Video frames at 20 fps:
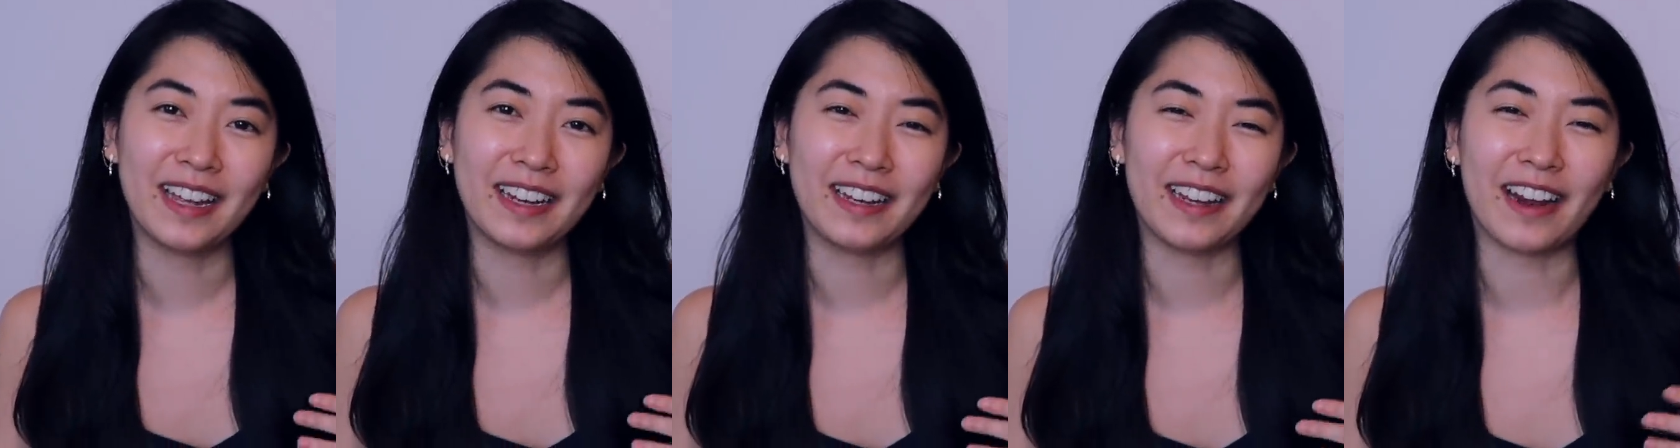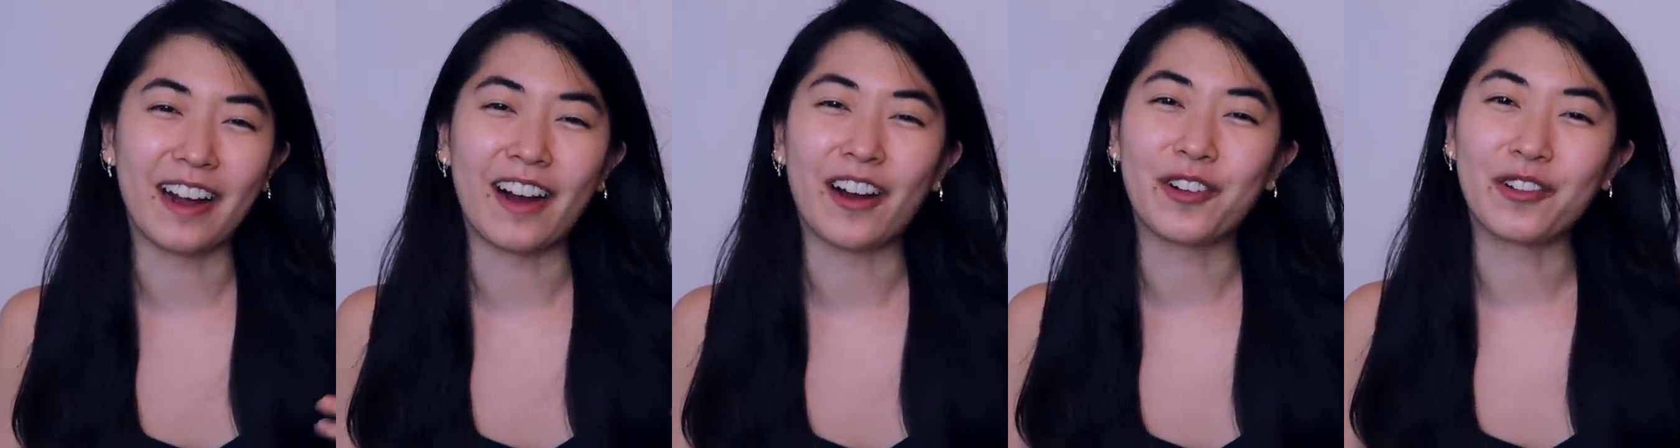
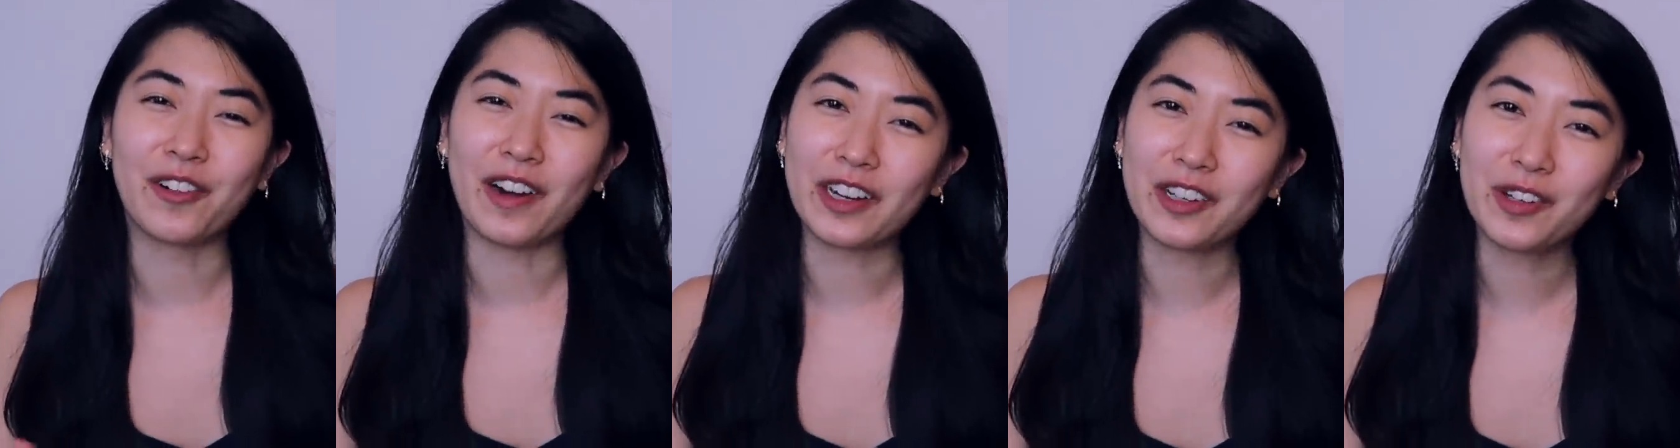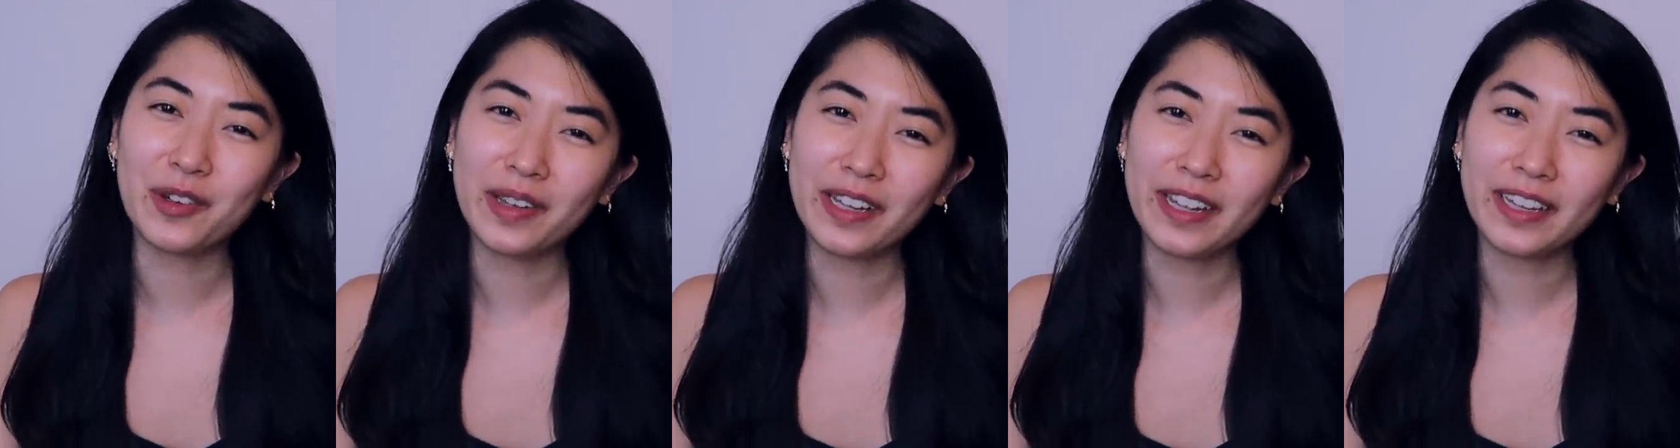that are
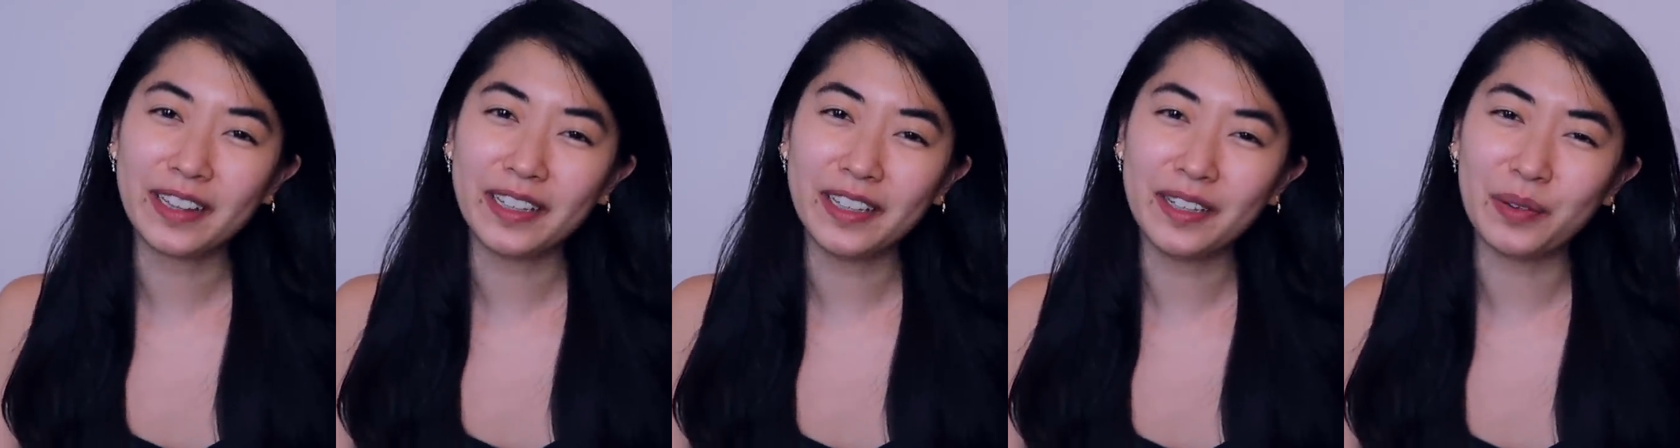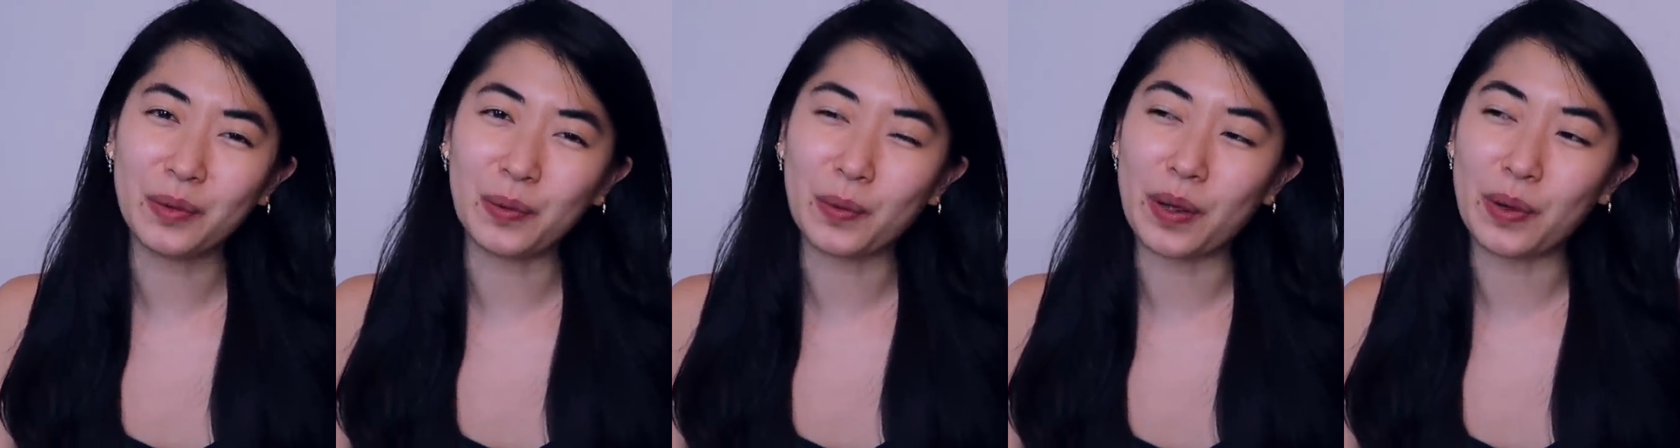
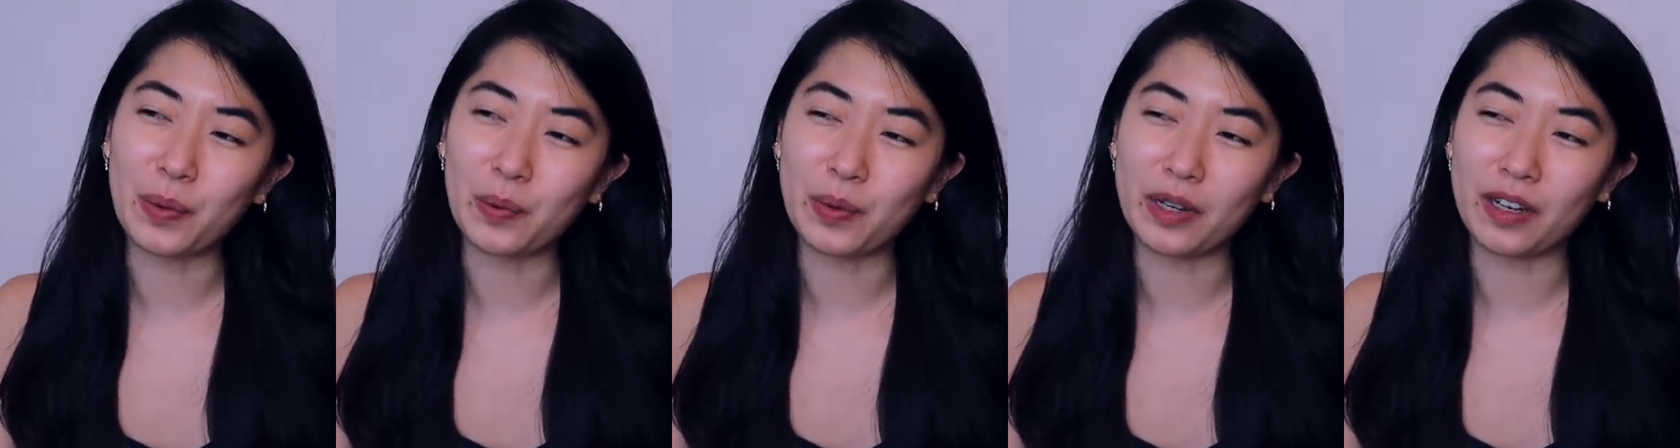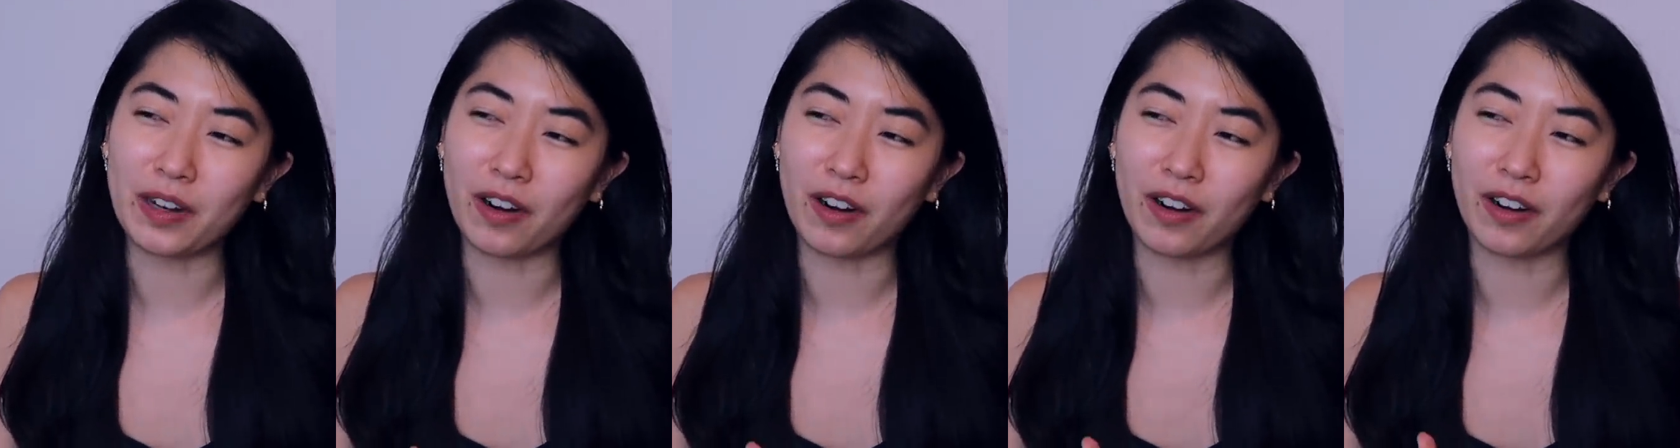regulated when
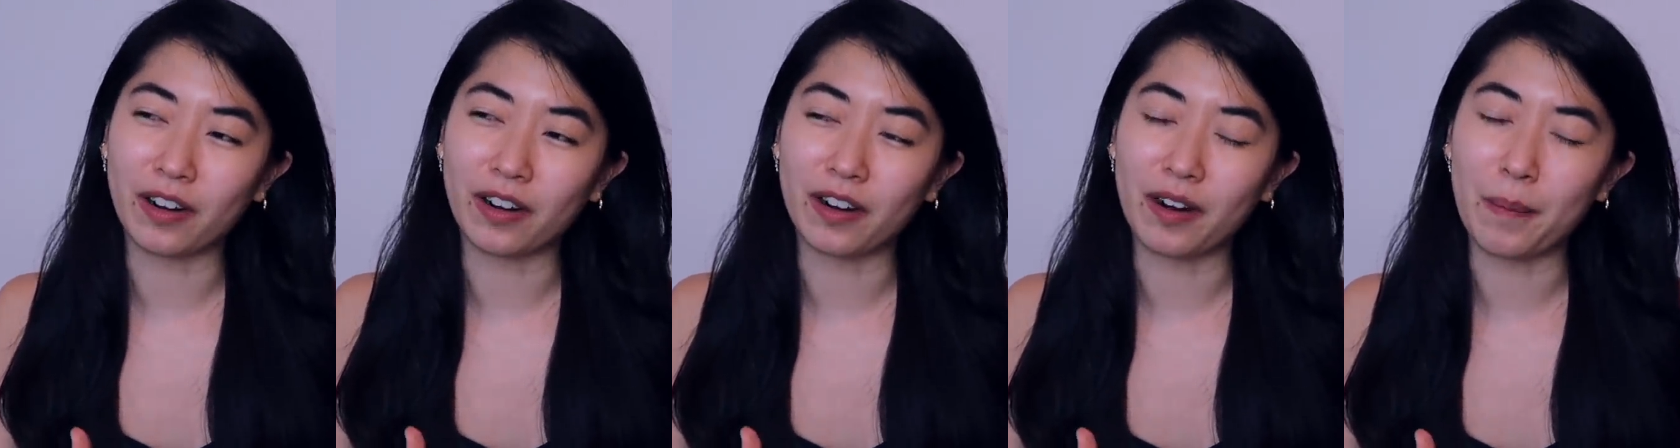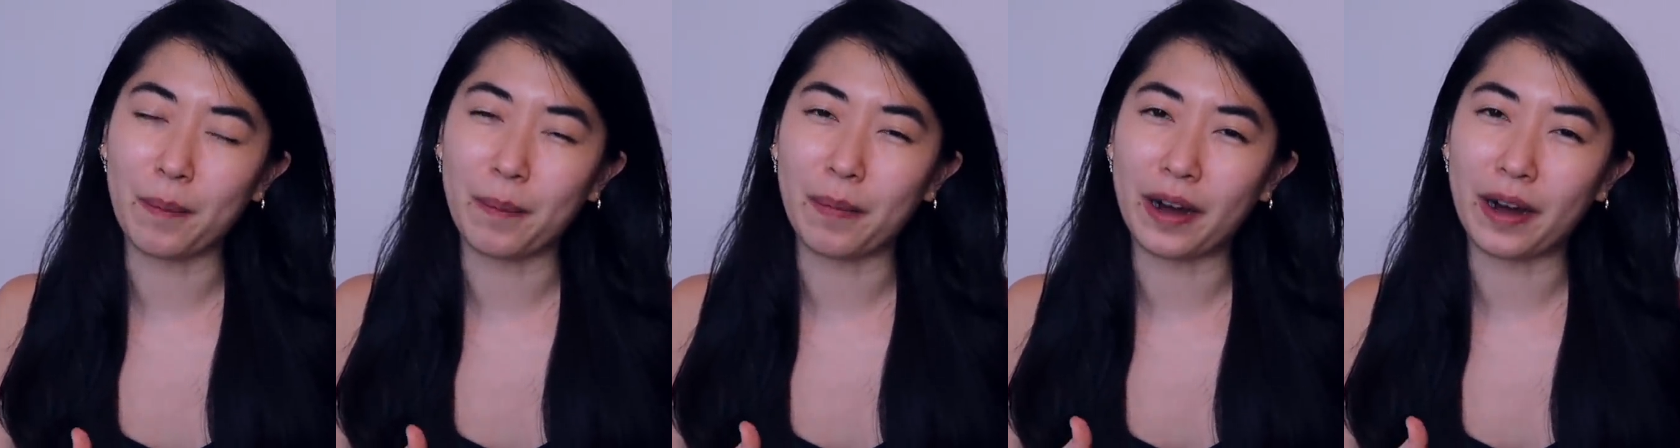we are